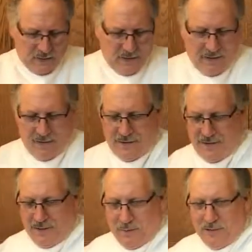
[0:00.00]

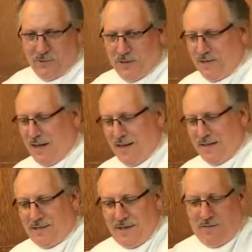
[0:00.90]
The best way to tie
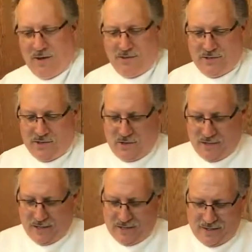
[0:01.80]
this I found is to go
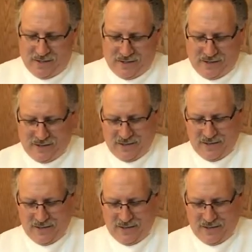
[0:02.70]
like this,